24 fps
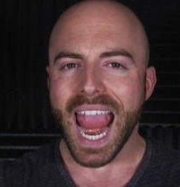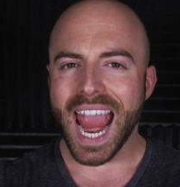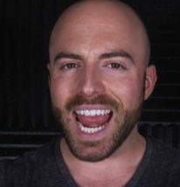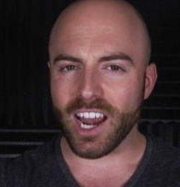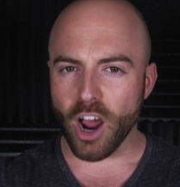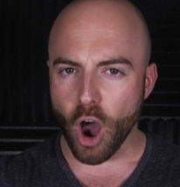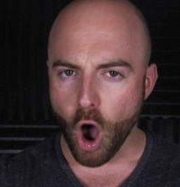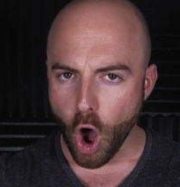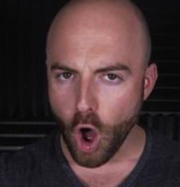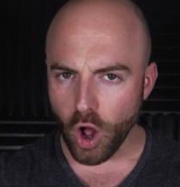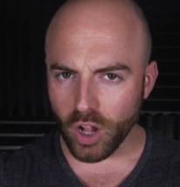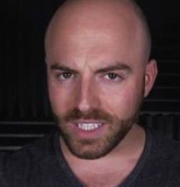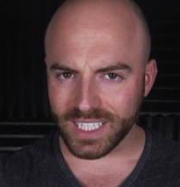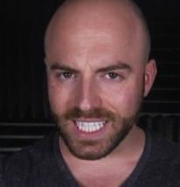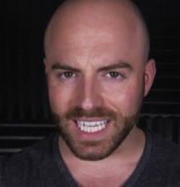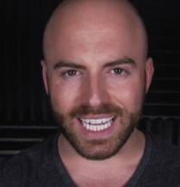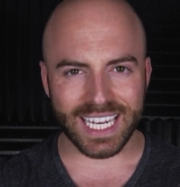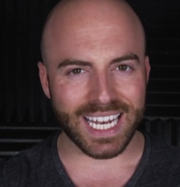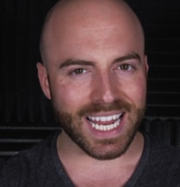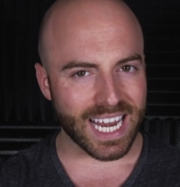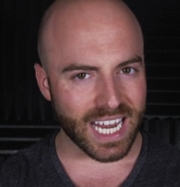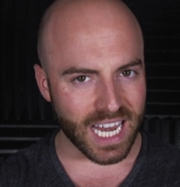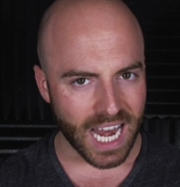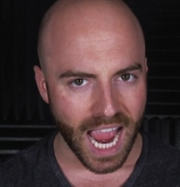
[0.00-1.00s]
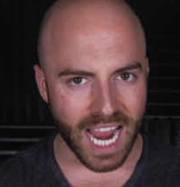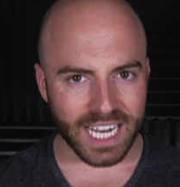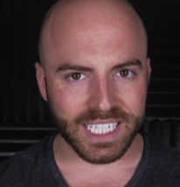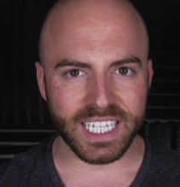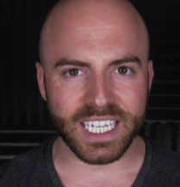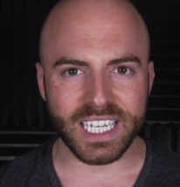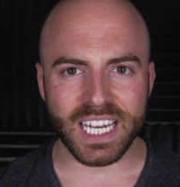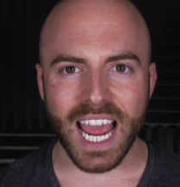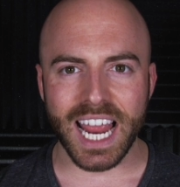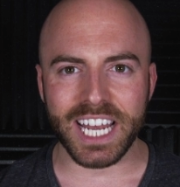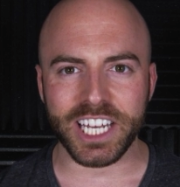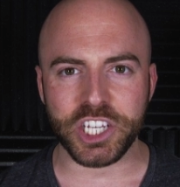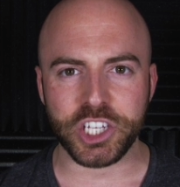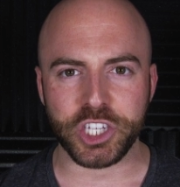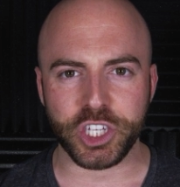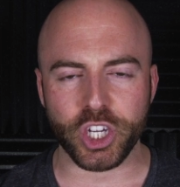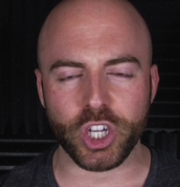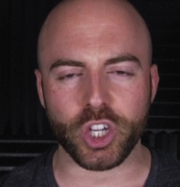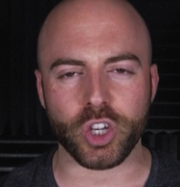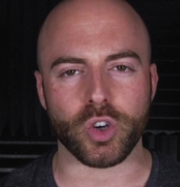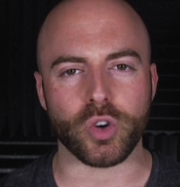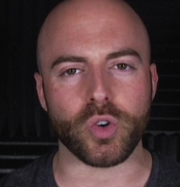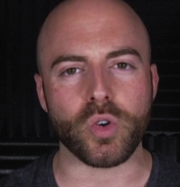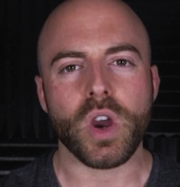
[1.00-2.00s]
and halted in
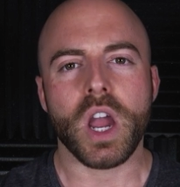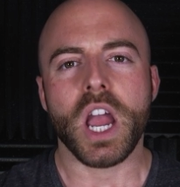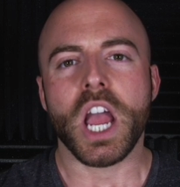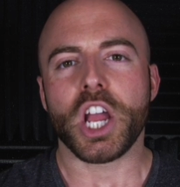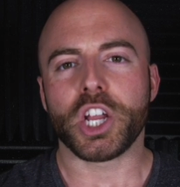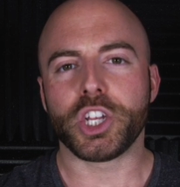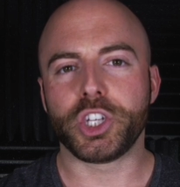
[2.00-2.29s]
1992